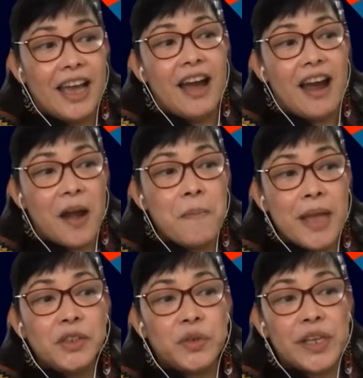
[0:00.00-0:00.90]
are
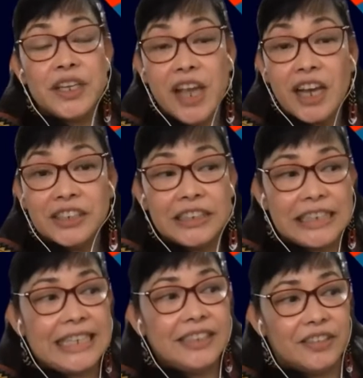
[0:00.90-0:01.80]
mentoring younger
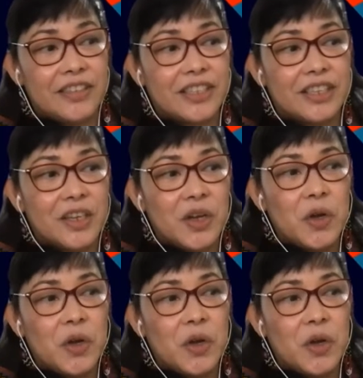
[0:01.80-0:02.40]
leaders